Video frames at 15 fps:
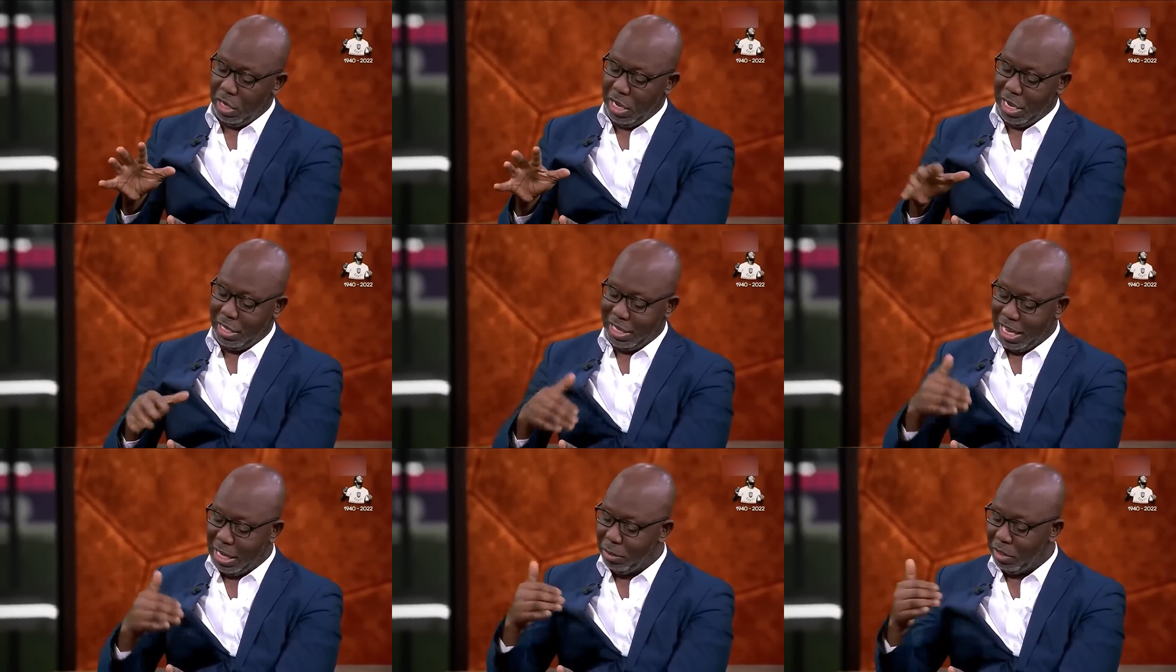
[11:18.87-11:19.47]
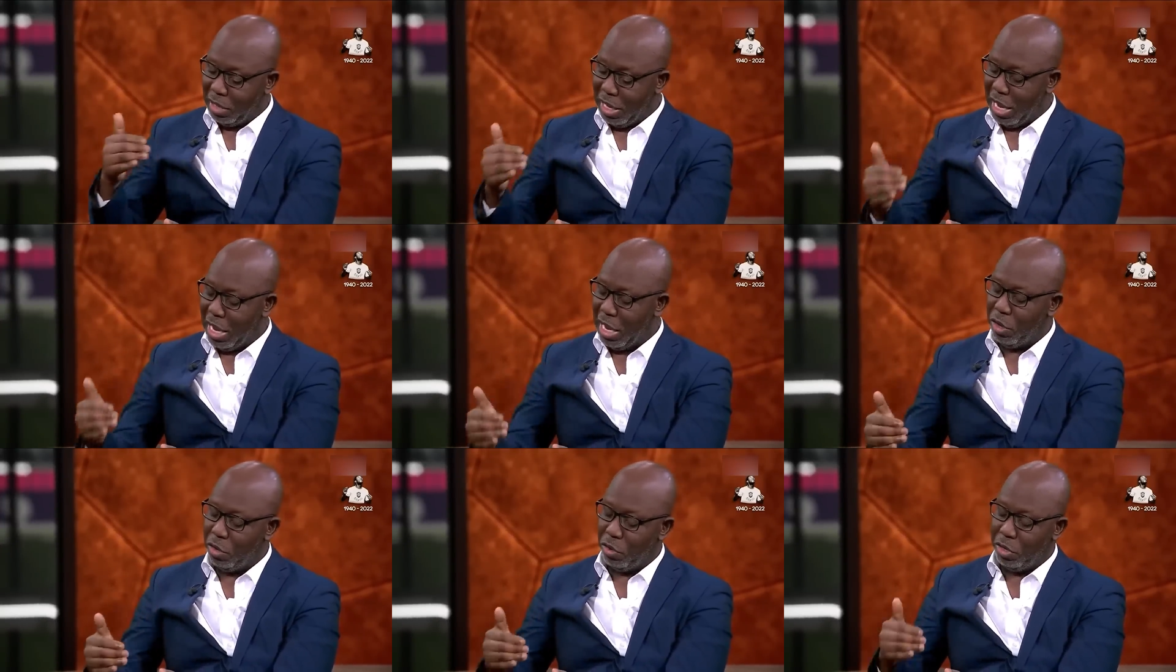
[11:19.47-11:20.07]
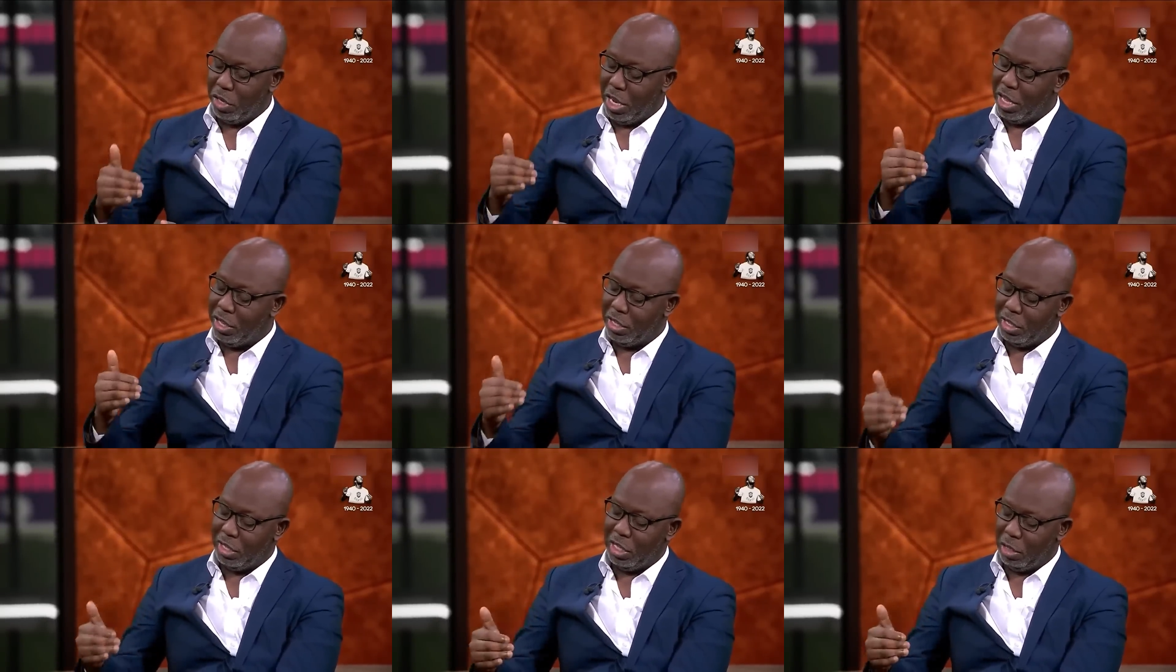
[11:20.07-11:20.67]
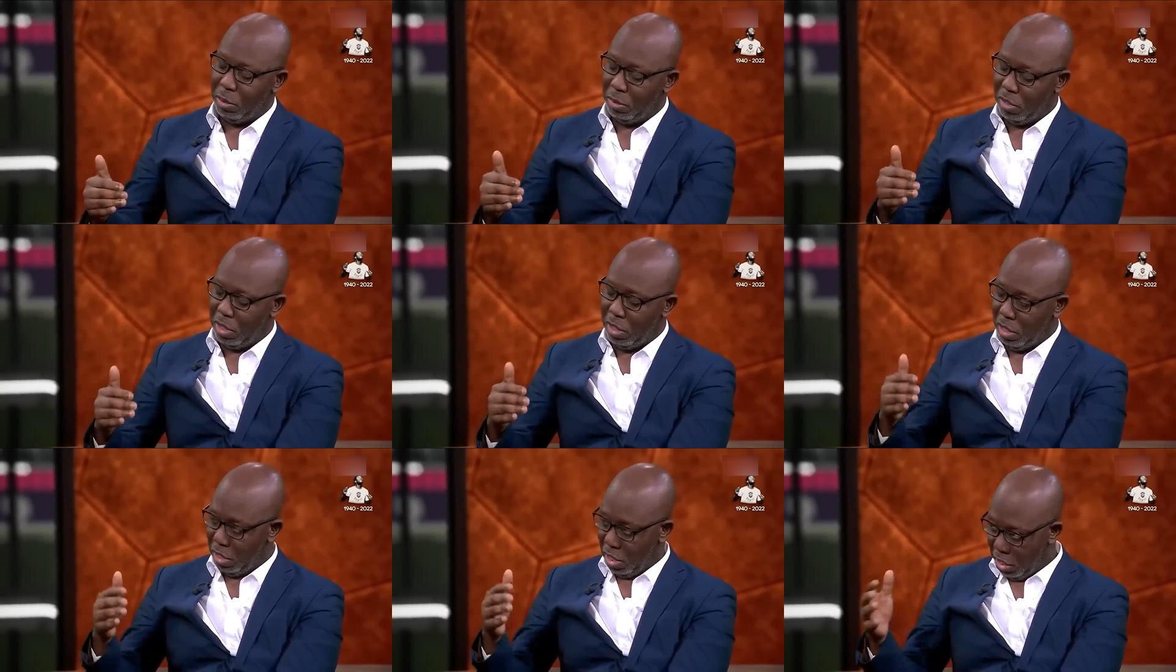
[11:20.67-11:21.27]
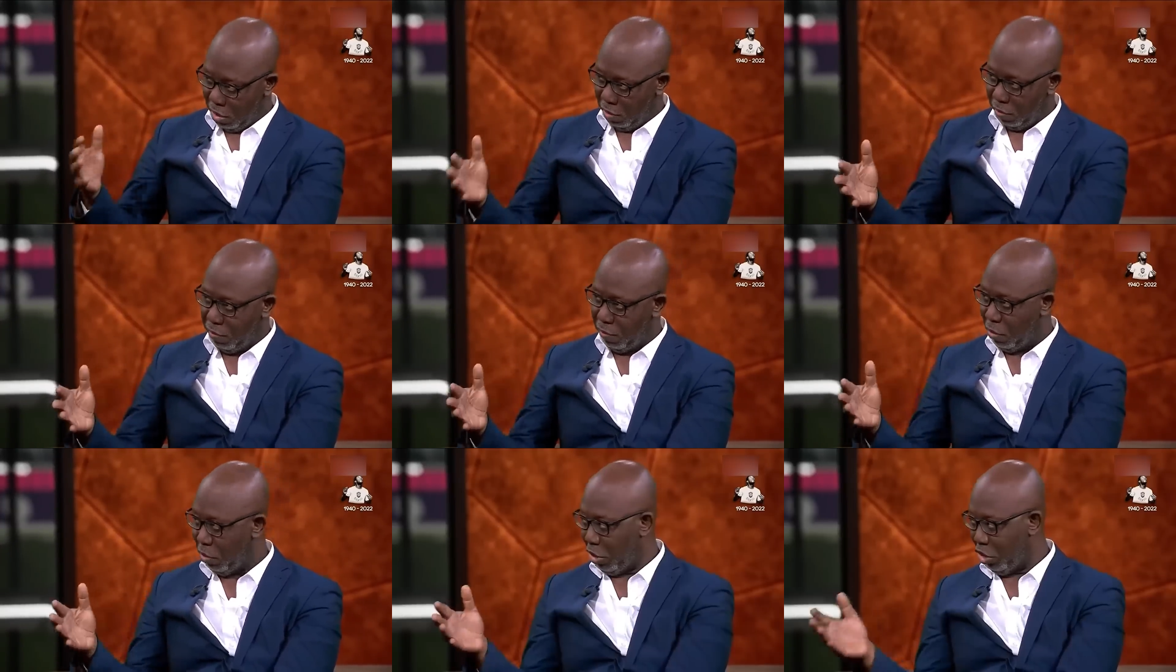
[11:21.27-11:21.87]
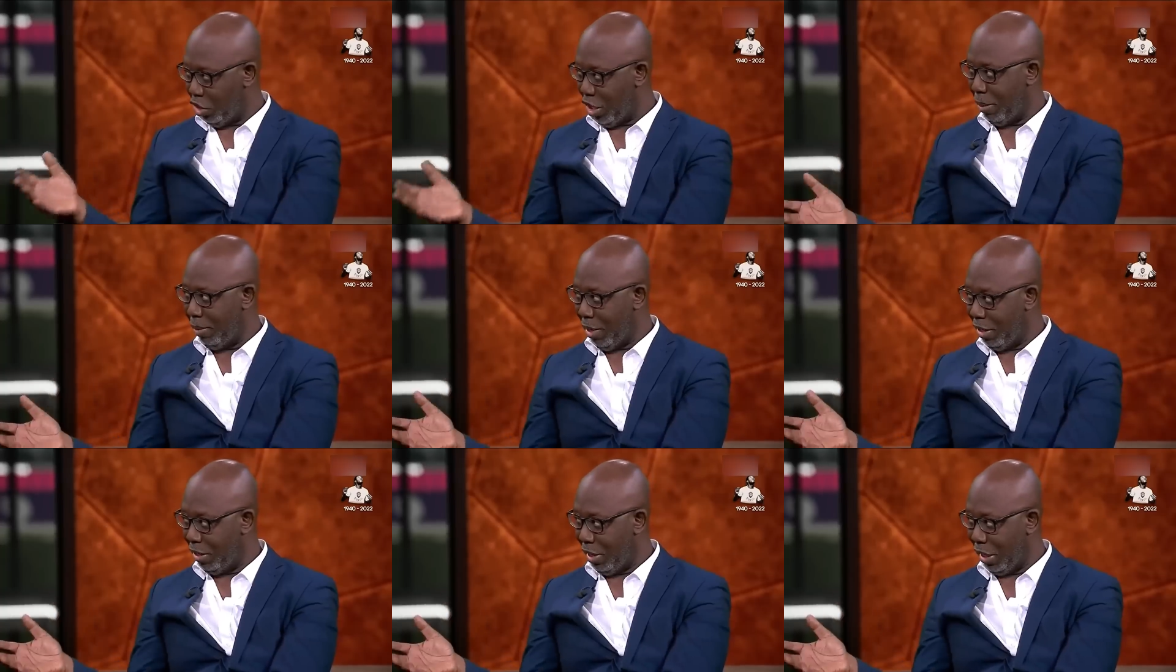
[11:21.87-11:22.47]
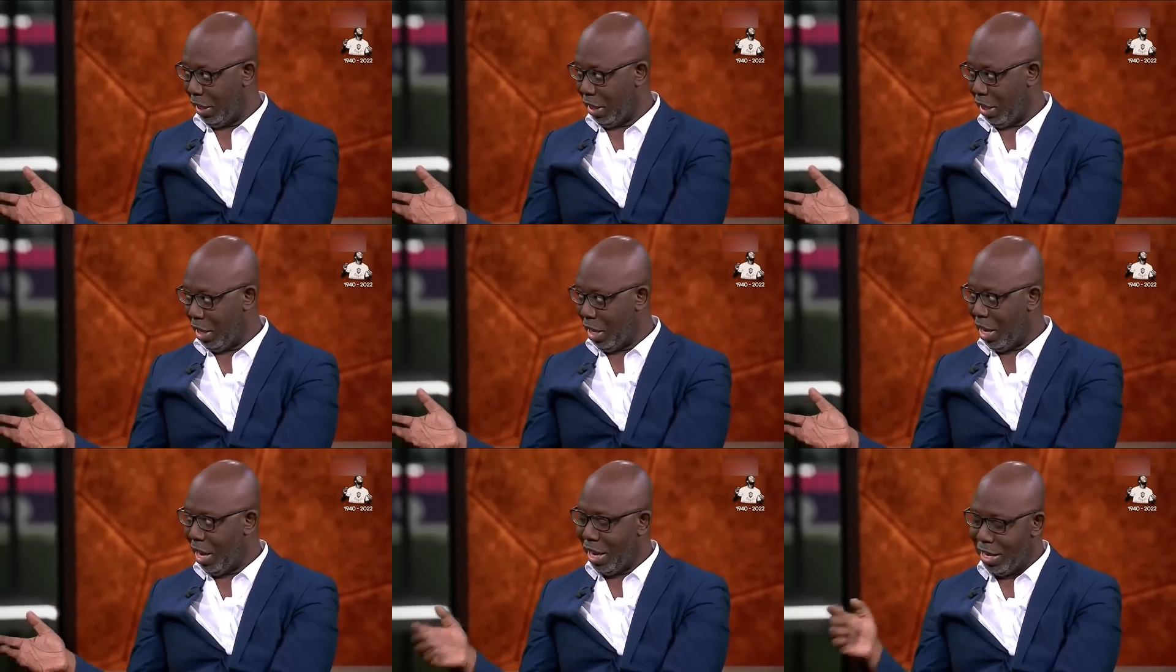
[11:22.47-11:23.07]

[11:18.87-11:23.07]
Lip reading: they had games in hand on the other teams in the hunt for the Champions League.